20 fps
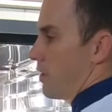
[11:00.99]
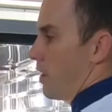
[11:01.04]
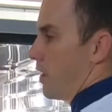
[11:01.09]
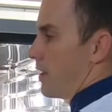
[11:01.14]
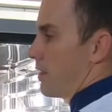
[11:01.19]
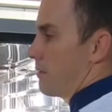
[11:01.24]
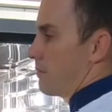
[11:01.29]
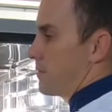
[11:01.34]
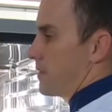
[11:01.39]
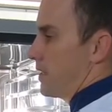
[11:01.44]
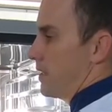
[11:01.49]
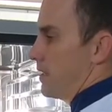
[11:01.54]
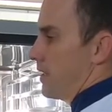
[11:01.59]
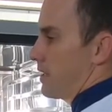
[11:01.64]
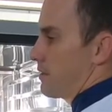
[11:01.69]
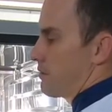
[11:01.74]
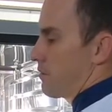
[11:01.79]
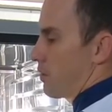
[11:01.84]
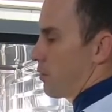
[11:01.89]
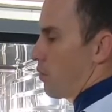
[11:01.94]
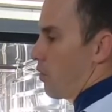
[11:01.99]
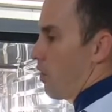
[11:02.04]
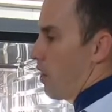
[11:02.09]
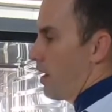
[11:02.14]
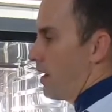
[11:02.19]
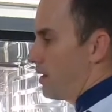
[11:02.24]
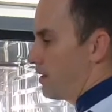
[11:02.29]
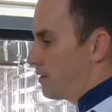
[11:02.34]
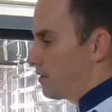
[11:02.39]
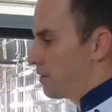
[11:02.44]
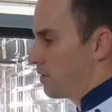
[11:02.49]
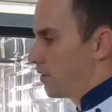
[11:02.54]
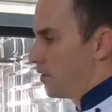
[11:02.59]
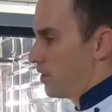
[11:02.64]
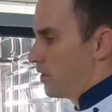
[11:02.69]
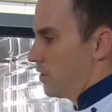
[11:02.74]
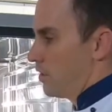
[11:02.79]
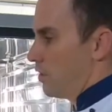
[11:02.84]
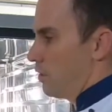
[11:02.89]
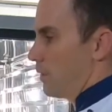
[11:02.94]
items in as required,
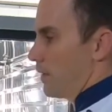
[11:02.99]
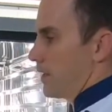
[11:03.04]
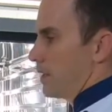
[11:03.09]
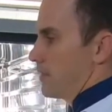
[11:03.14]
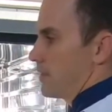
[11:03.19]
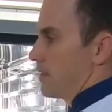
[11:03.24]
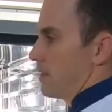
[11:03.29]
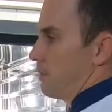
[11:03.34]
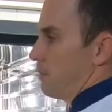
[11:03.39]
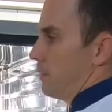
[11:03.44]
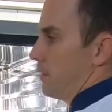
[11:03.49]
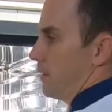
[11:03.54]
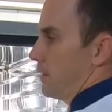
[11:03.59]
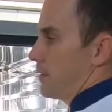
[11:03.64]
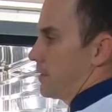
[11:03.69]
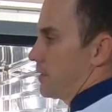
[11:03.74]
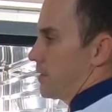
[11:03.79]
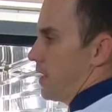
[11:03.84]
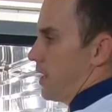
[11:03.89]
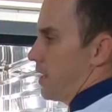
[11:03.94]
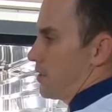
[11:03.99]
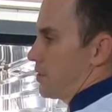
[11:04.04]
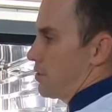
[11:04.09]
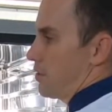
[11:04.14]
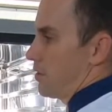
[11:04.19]
or we can simply touch